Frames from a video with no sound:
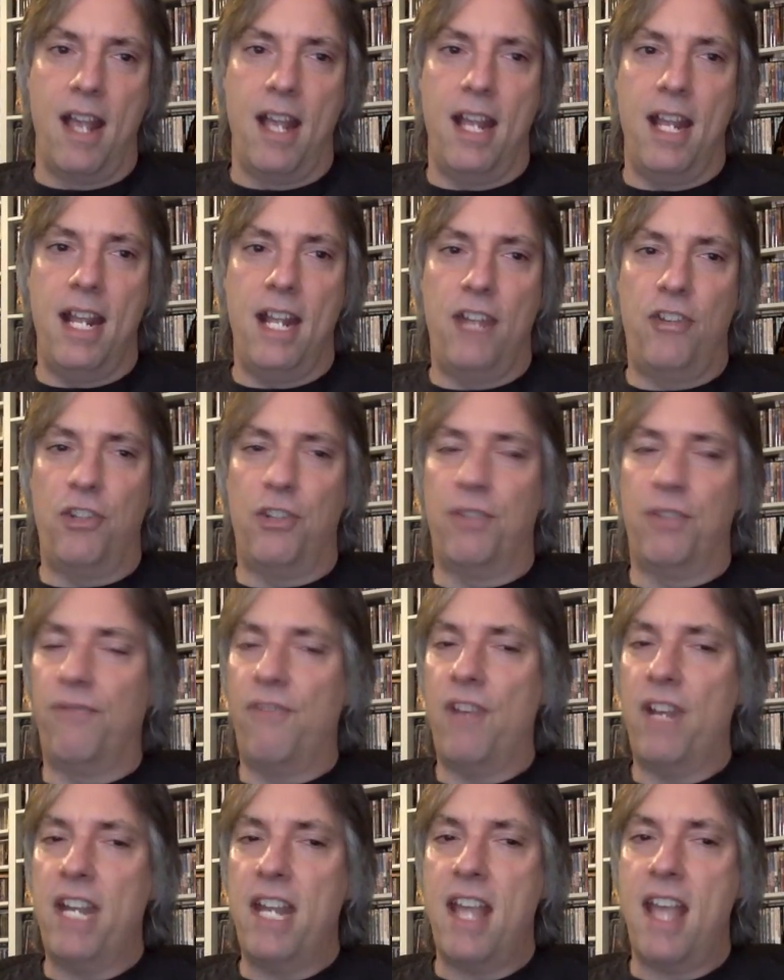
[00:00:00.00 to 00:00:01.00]
it's just
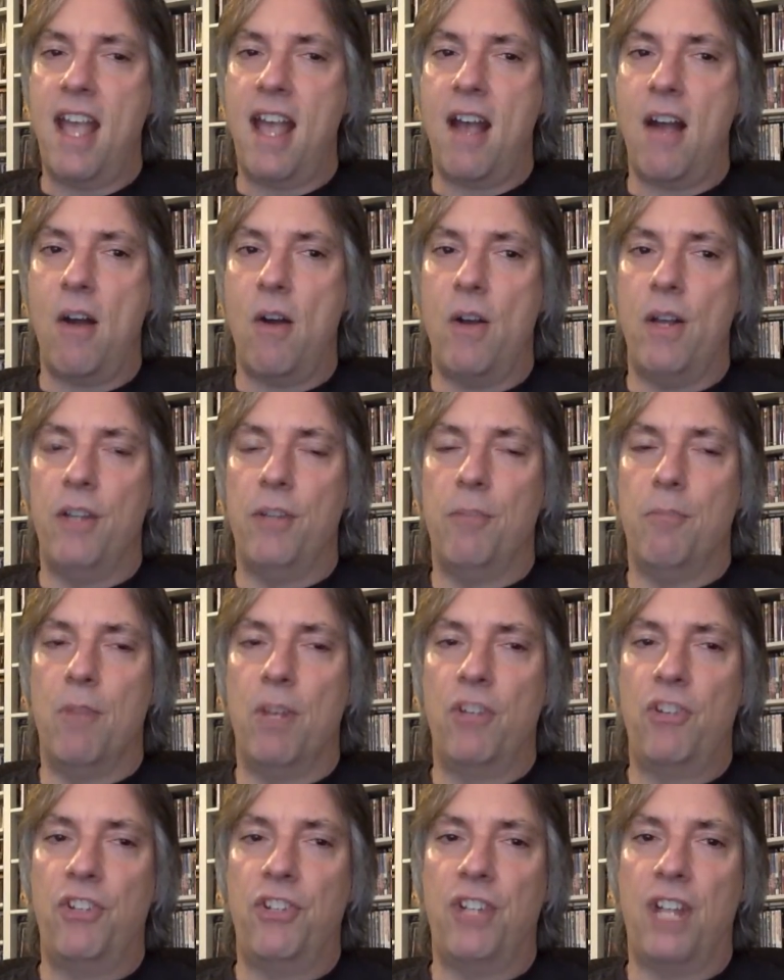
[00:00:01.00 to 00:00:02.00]
funny how as
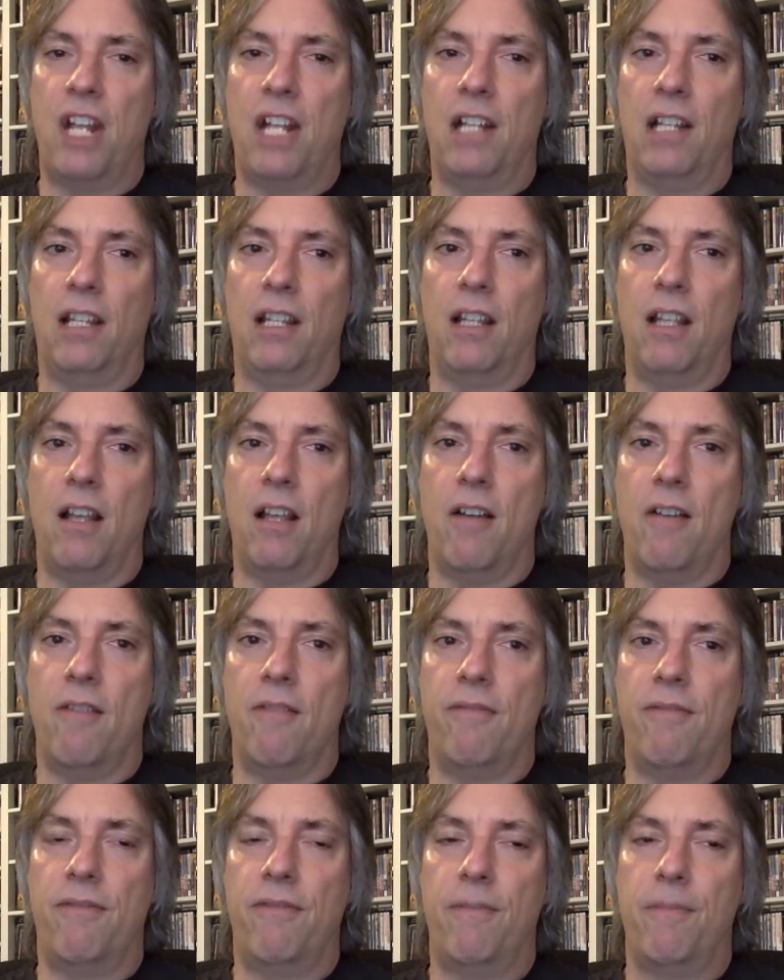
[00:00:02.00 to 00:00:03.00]
much as I
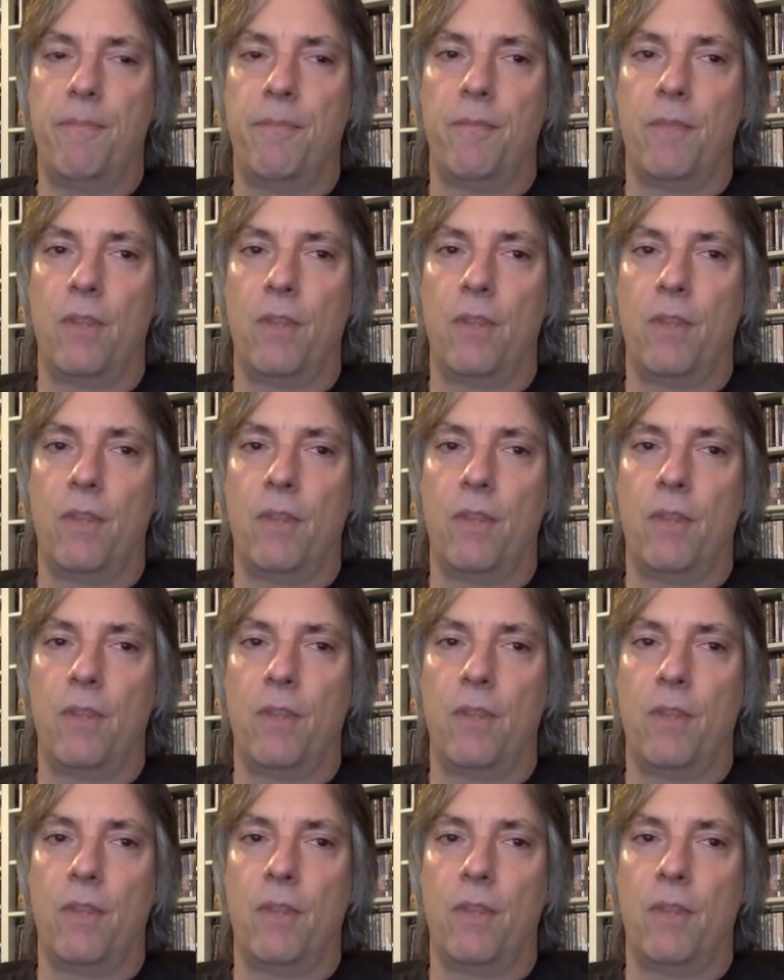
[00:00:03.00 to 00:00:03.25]
love